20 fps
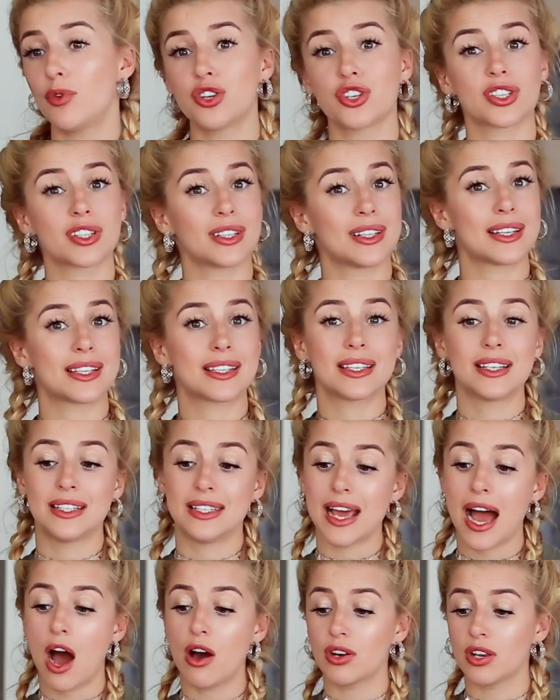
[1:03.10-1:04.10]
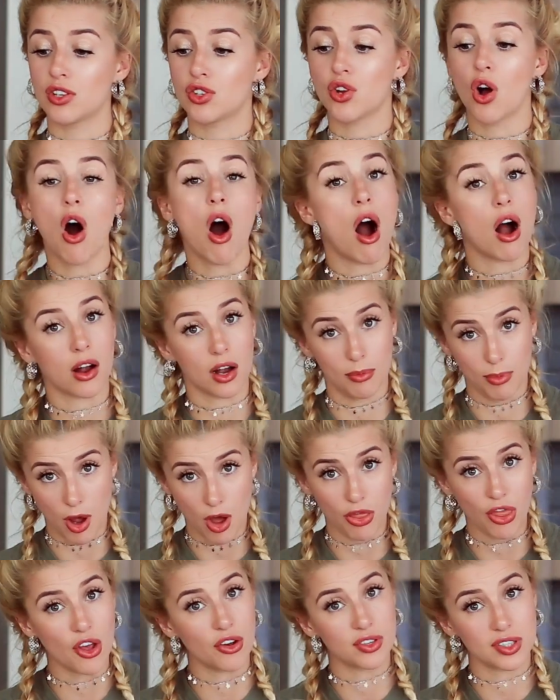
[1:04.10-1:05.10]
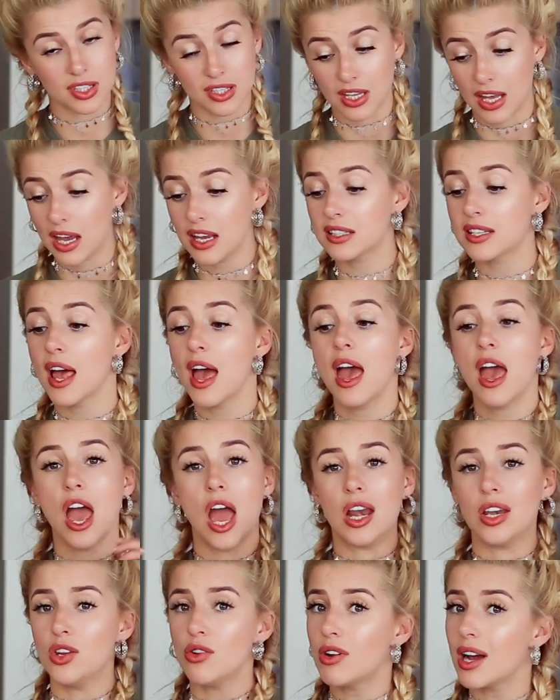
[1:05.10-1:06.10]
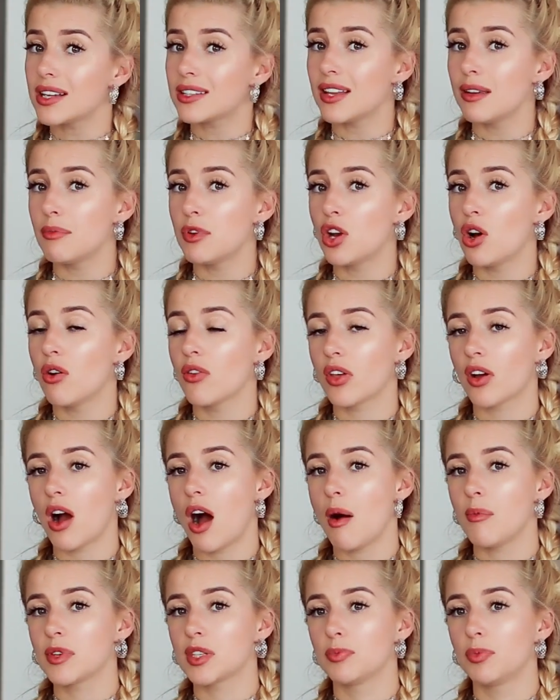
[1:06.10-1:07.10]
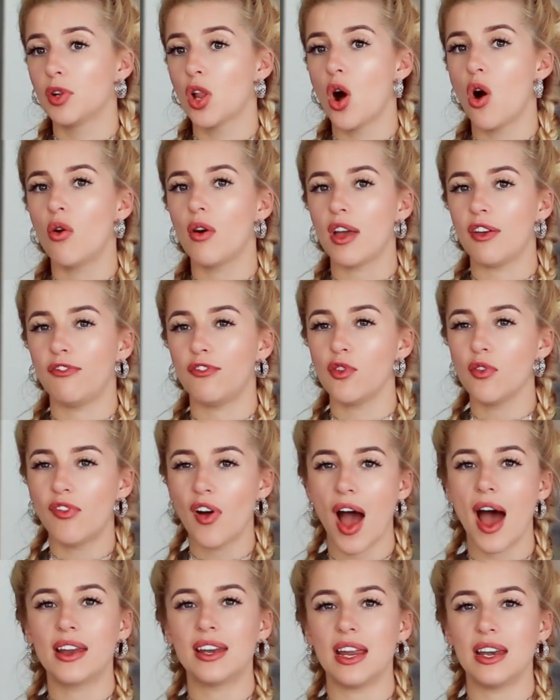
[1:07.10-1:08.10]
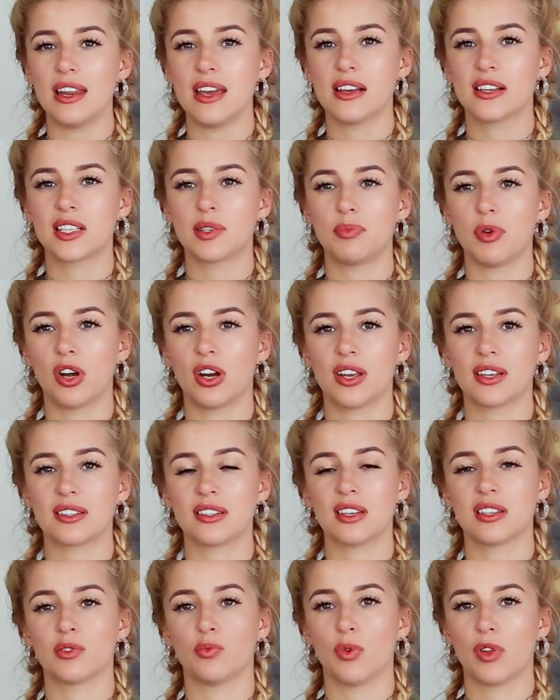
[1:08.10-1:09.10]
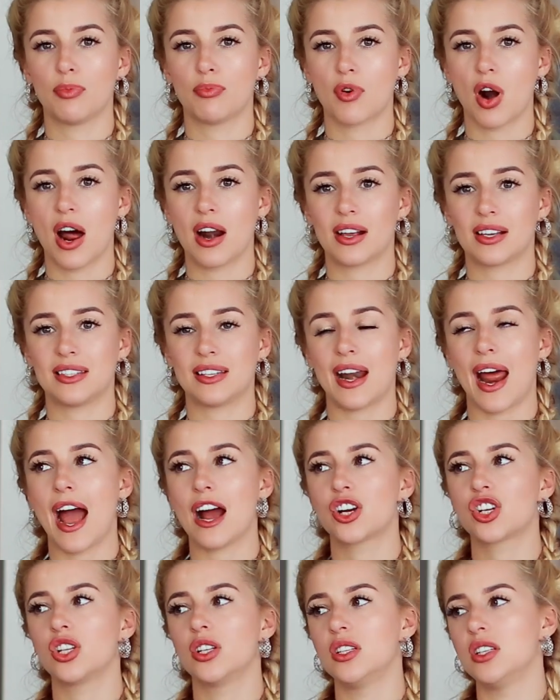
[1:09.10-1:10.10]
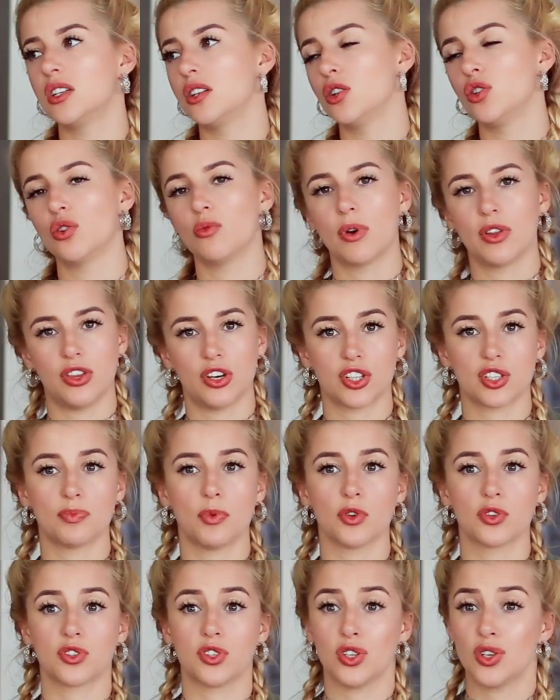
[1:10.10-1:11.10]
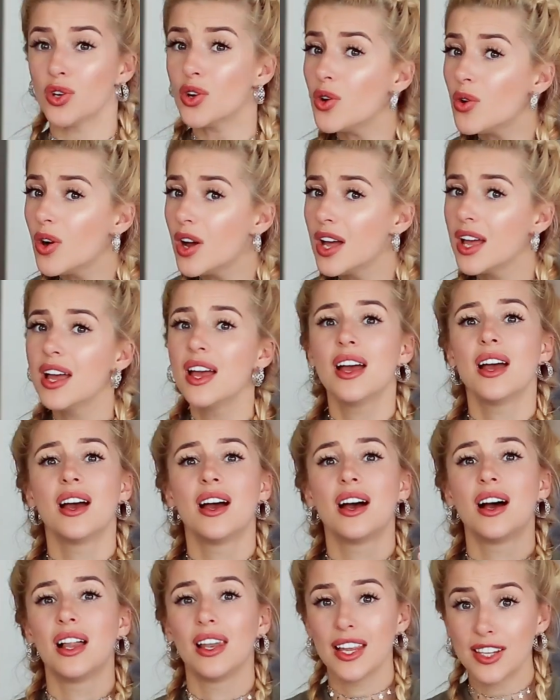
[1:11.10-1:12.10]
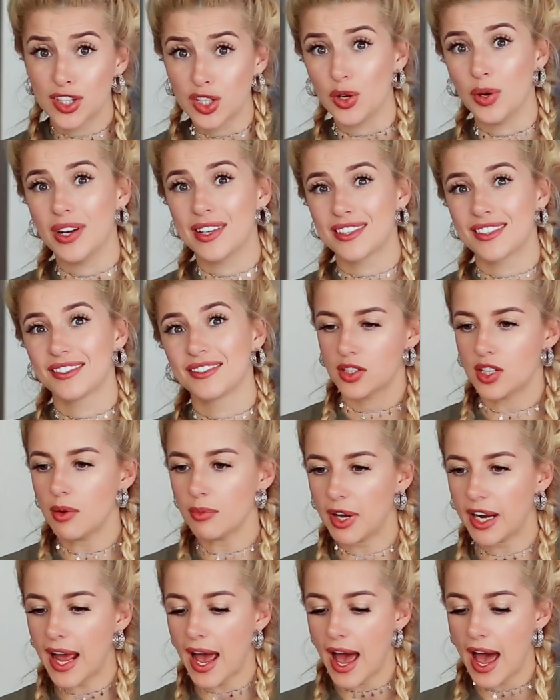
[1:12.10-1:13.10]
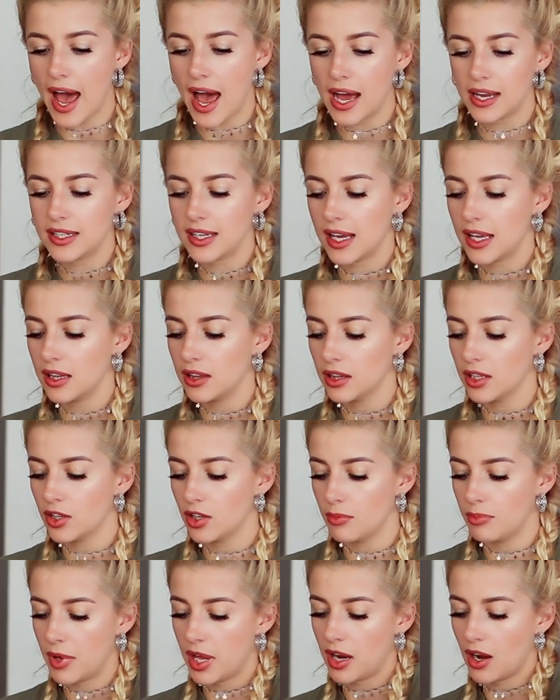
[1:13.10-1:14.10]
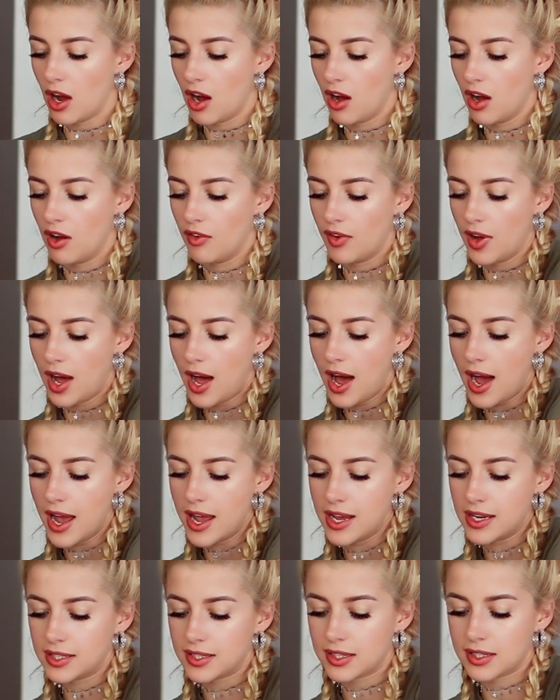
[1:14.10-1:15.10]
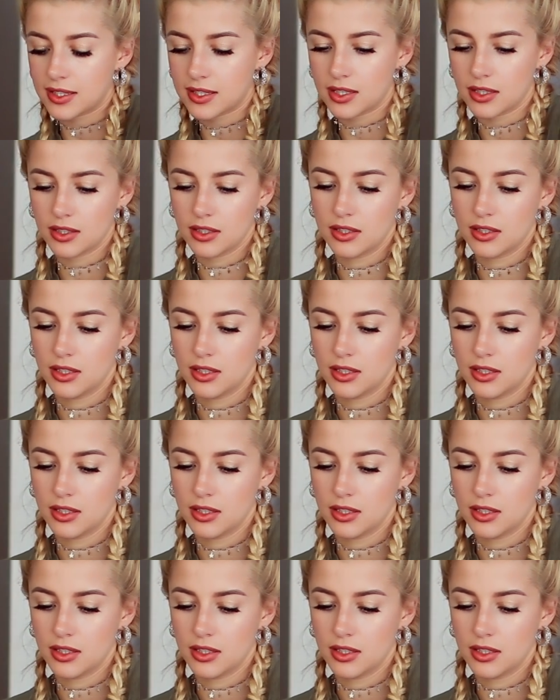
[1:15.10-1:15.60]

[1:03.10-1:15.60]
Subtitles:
we're just gonna sit down and talk about those things, and you guys let me know in the comments below if you've had any experiences with products that actually didn't do what they're supposed to do. Let's do it. So I'm gonna add a little bit of ice.